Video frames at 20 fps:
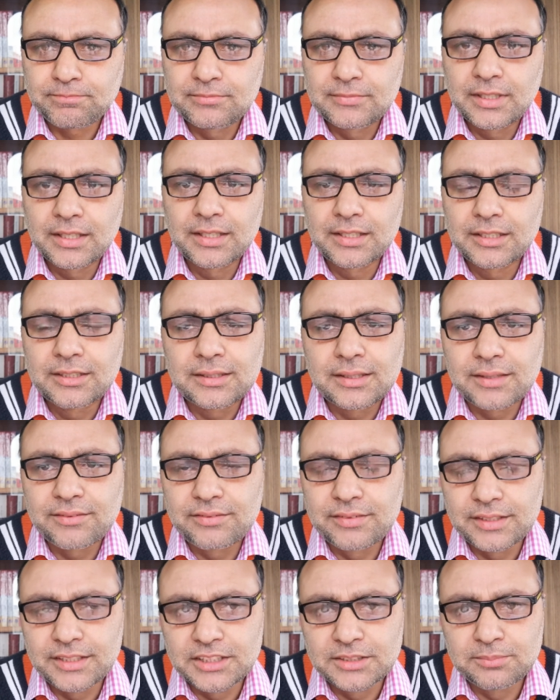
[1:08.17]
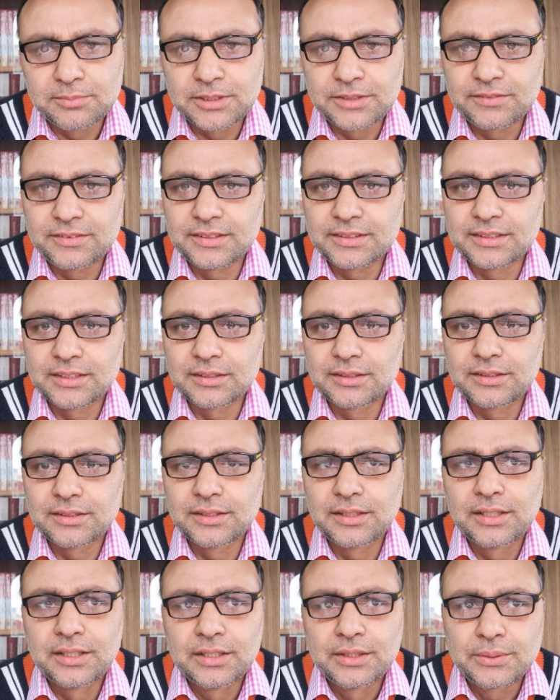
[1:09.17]
the interface between the
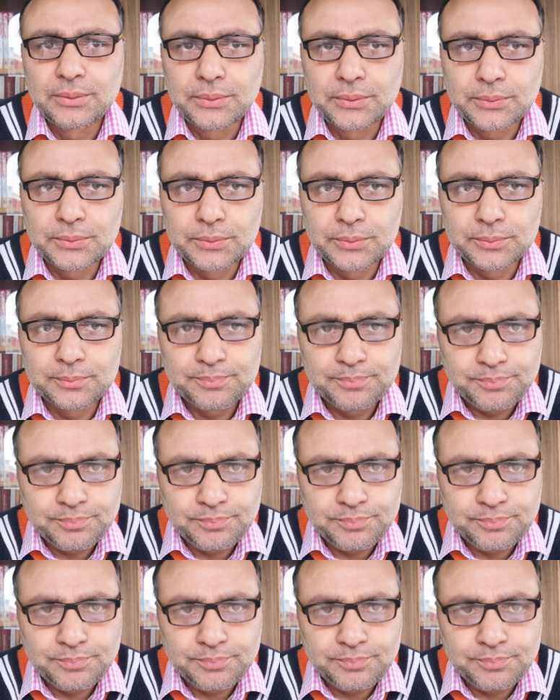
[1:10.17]
two.